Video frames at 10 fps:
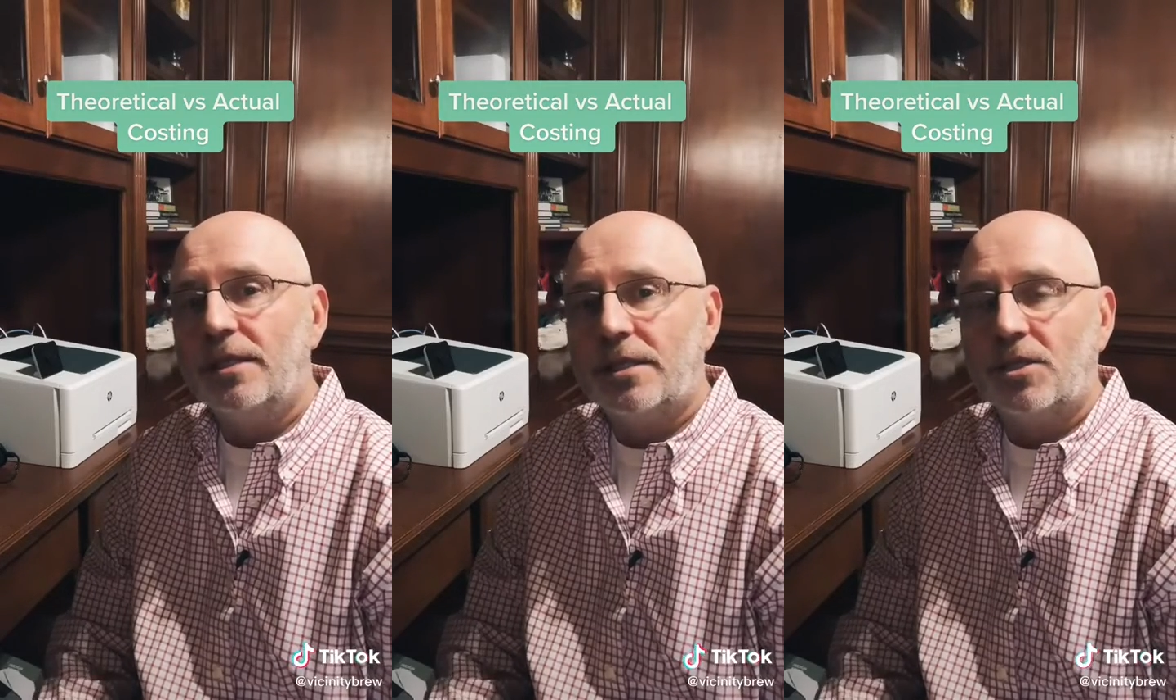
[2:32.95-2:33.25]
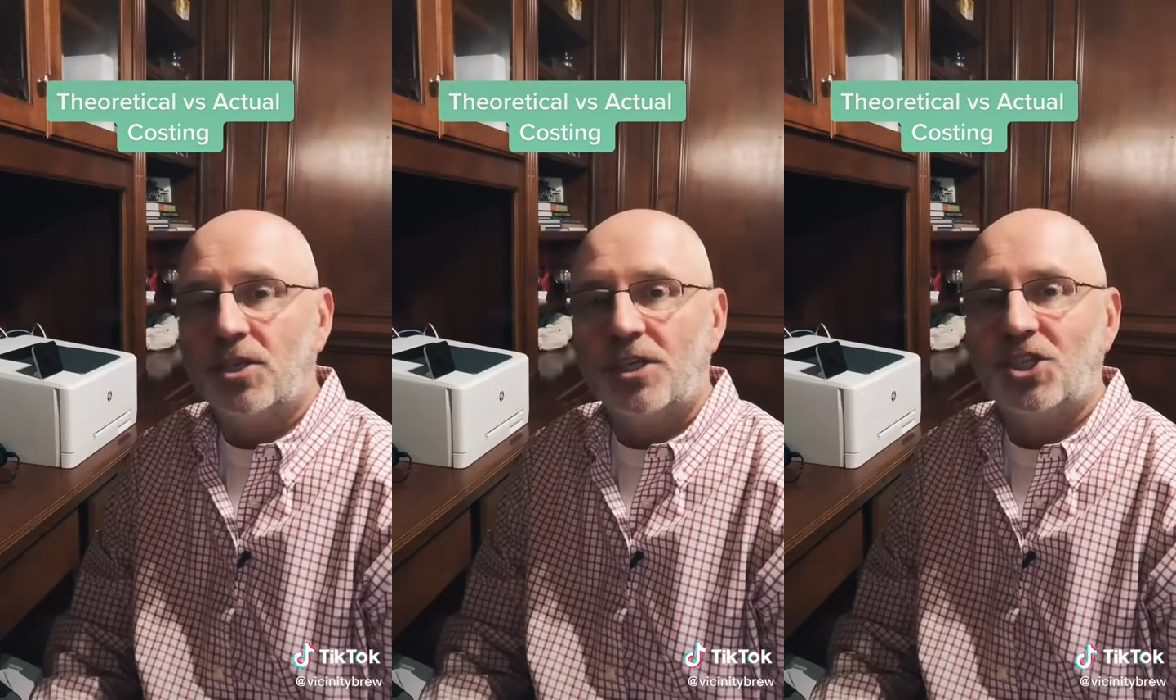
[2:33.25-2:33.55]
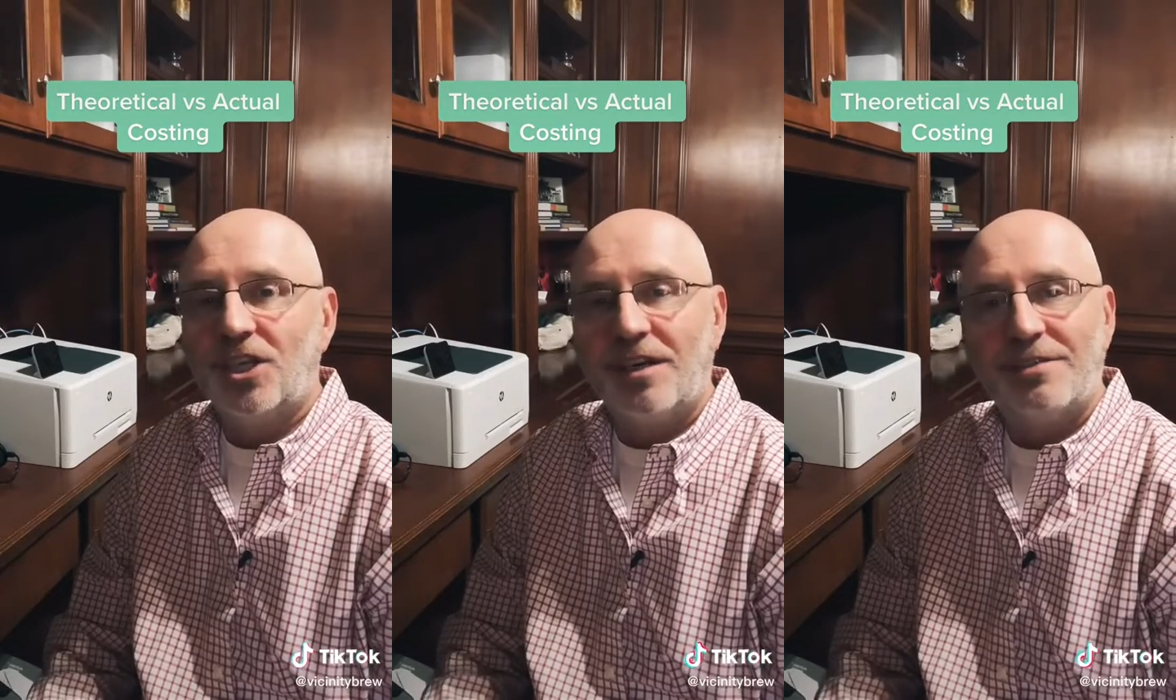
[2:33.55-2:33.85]
suggest
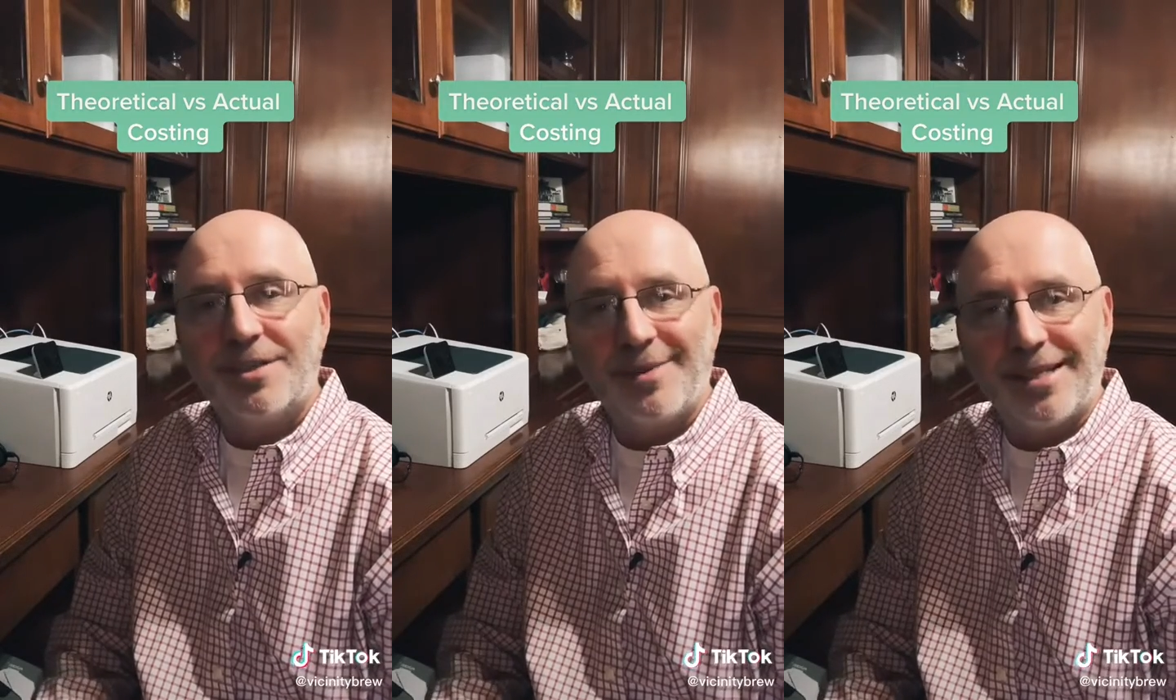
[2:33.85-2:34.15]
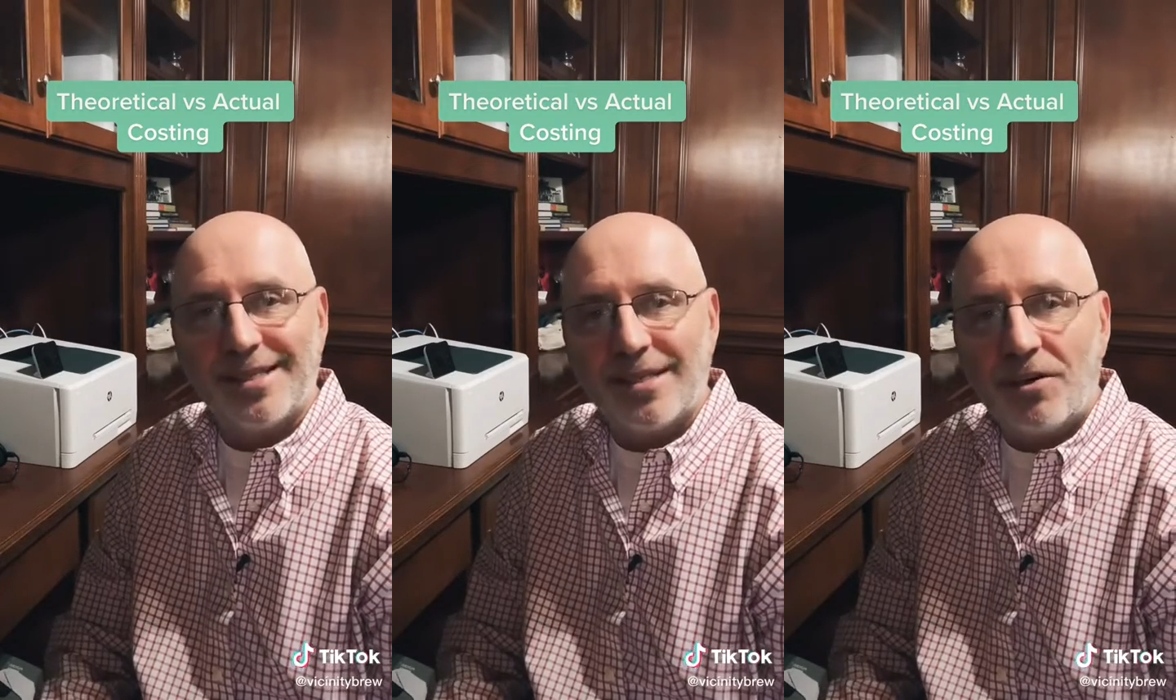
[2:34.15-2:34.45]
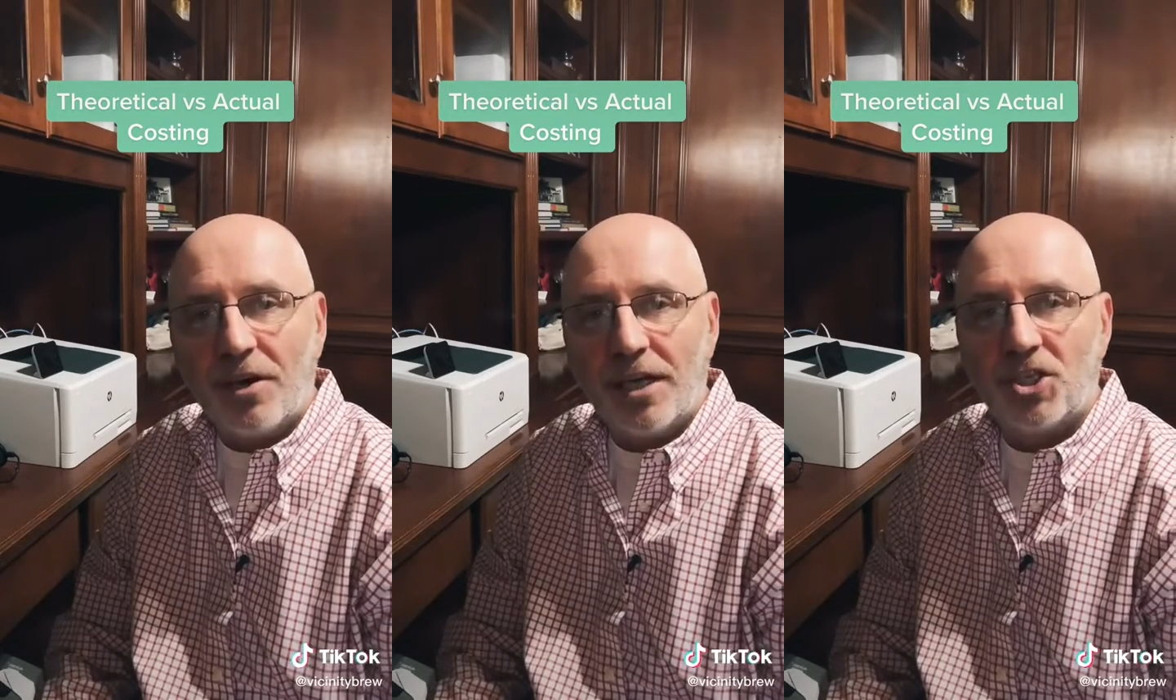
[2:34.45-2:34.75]
you give some
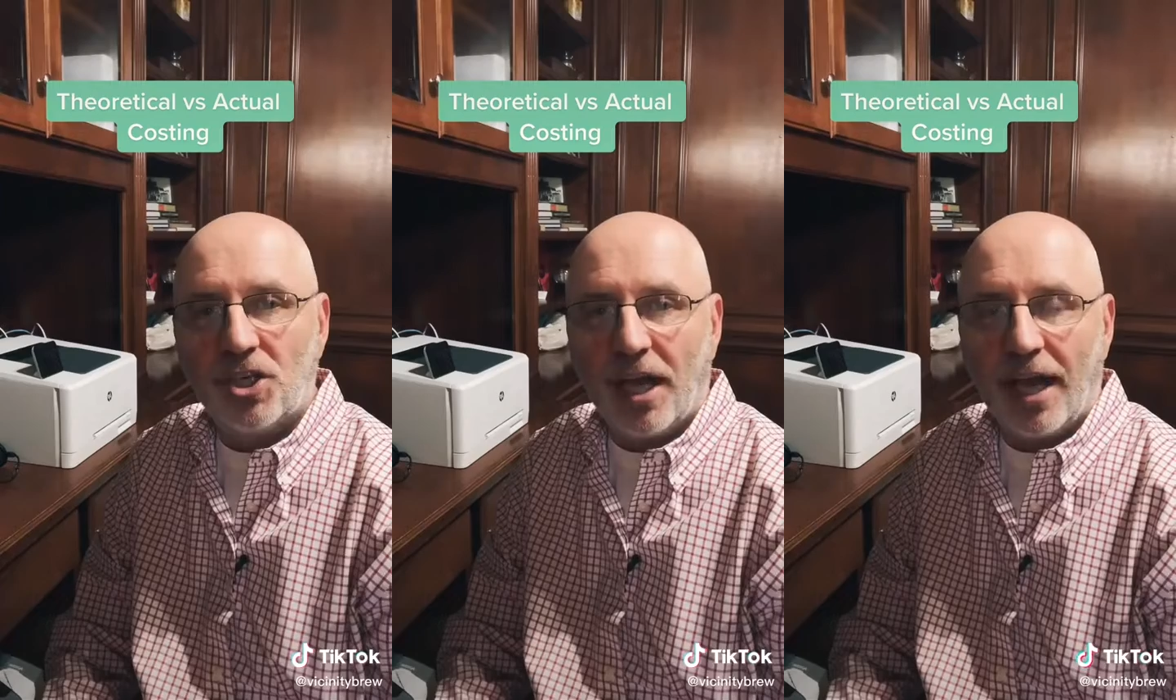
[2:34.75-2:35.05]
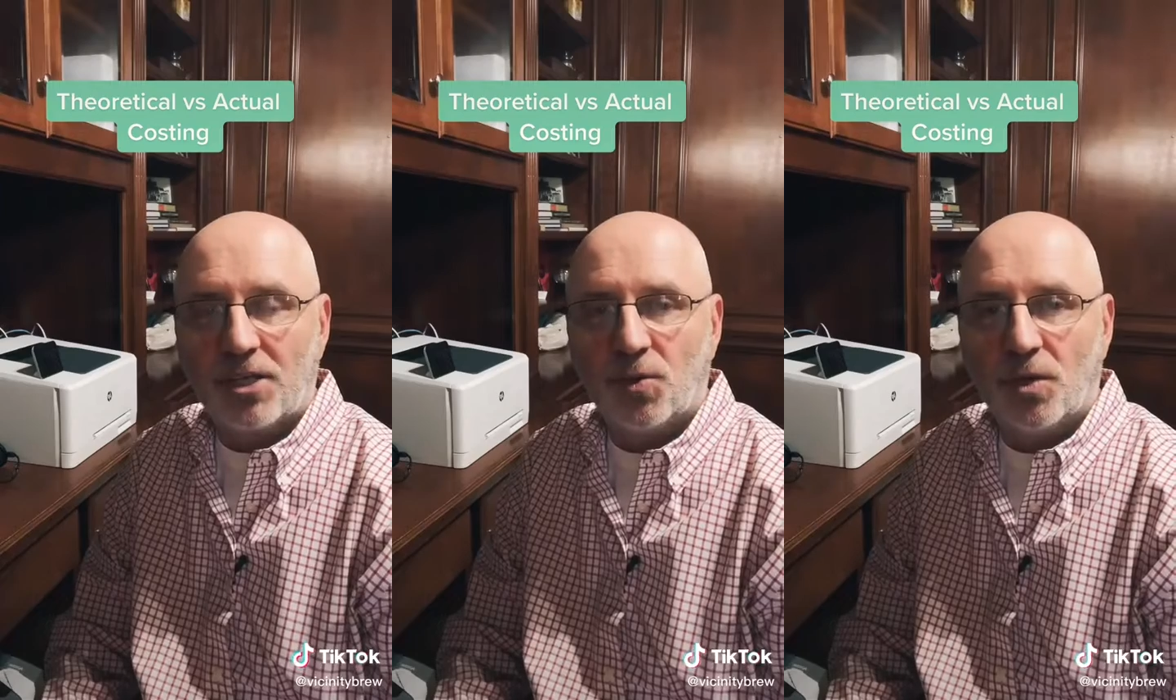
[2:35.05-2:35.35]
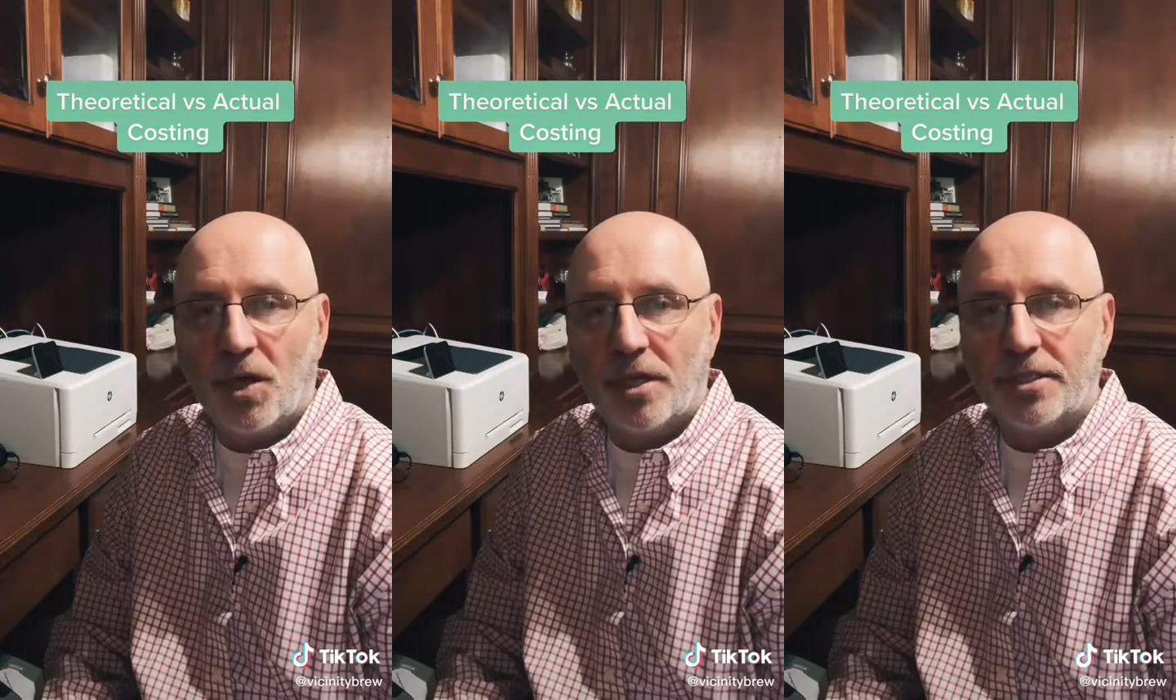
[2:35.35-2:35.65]
consideration to actual
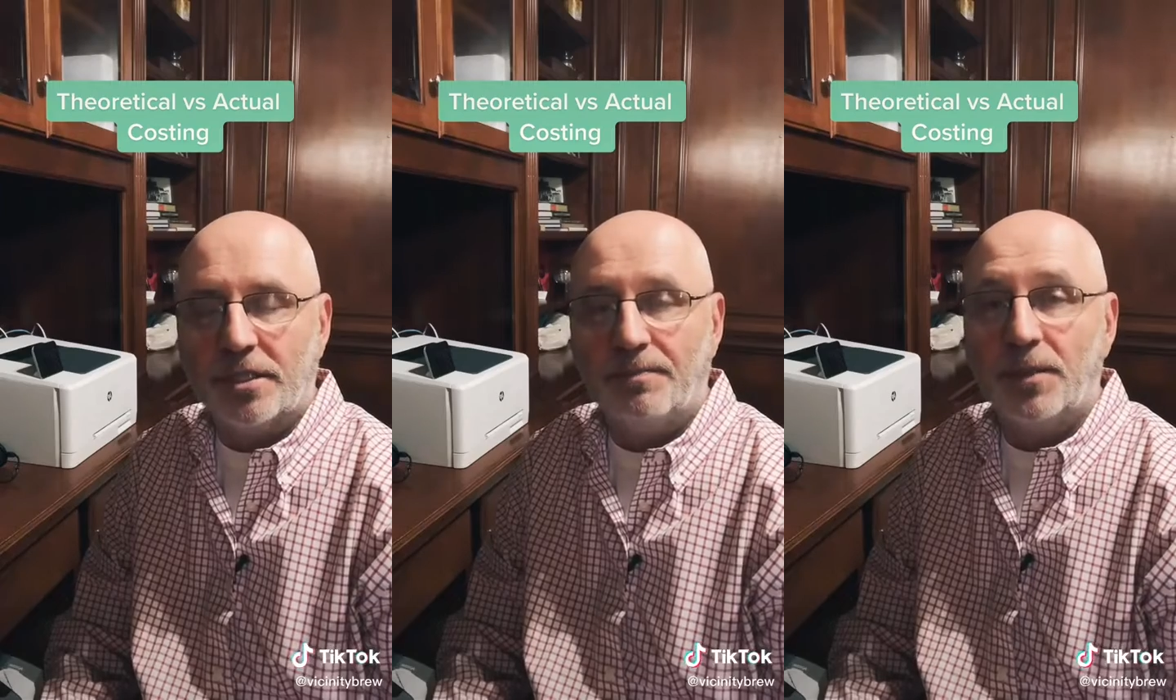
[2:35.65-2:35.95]
costing.